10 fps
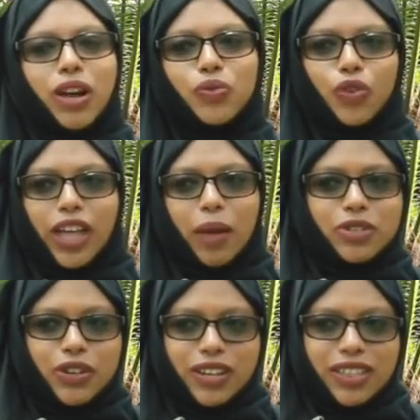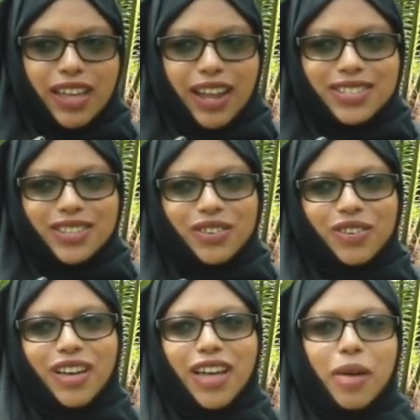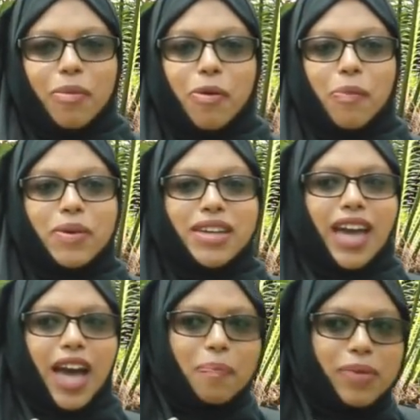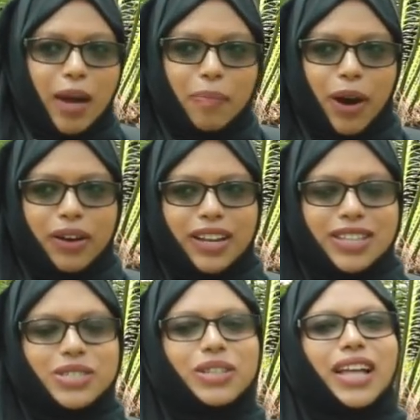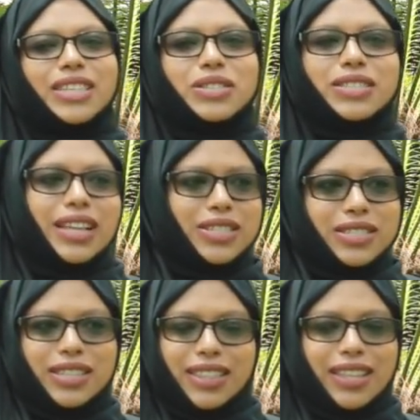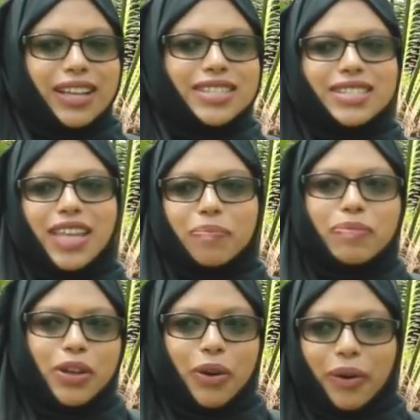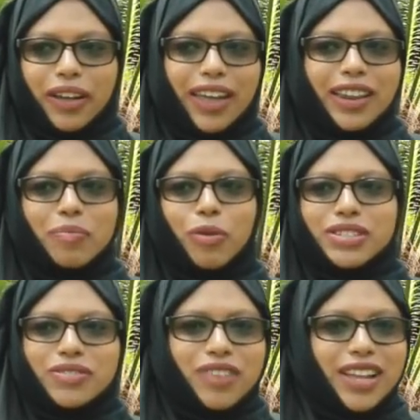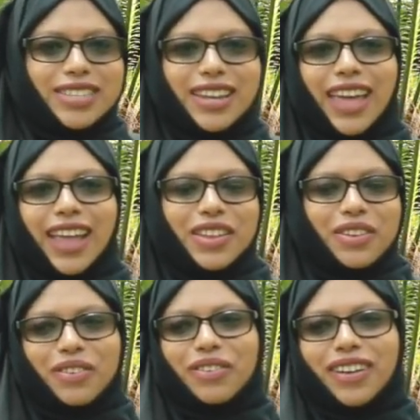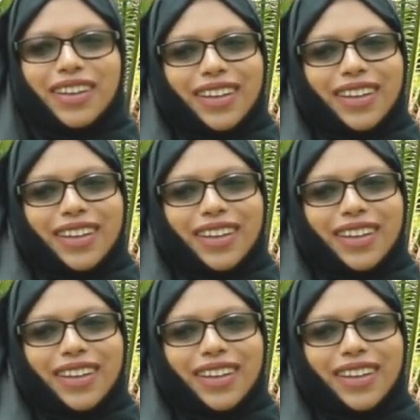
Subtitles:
much for capturing that, you know. People being happy about it. So that's the thing that just kept me going and motivated. And you know,